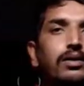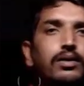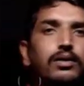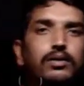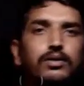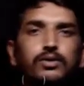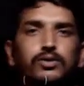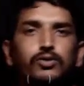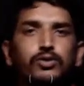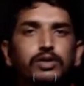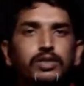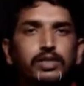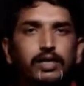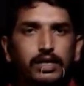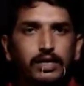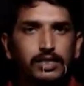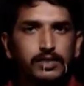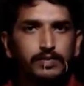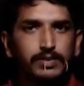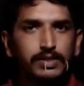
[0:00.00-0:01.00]
So in the
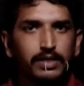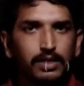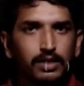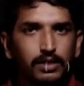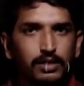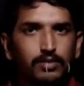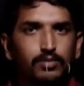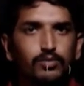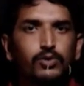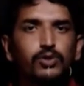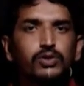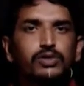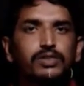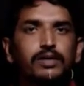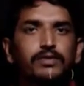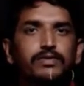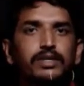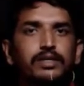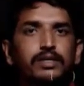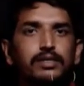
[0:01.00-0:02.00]
hospital, most of
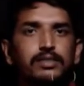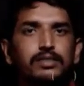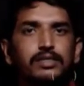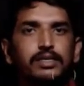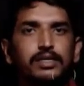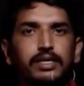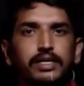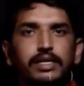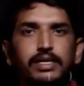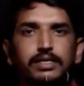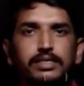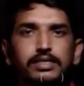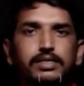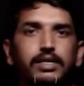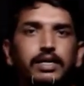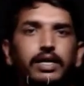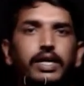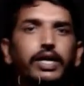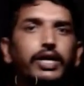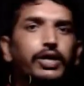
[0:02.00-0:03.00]
the nursing care is
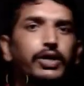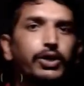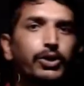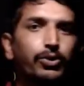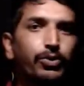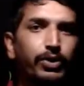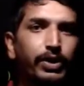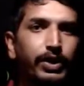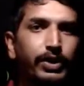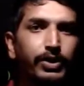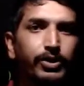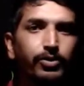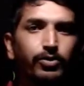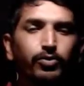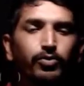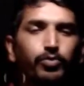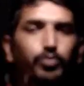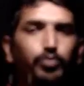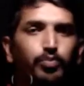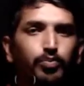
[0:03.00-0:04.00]
curative,
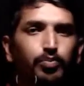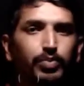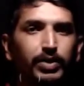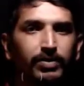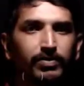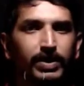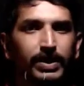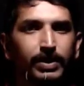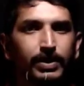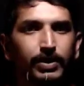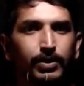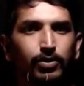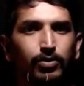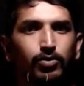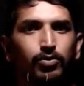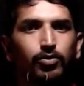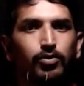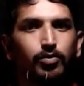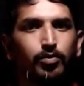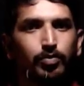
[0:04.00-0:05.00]
preventive,
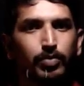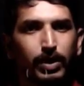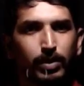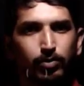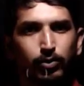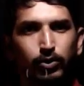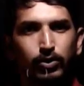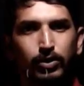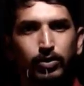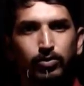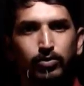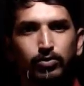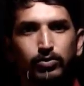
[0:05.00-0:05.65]
promotive.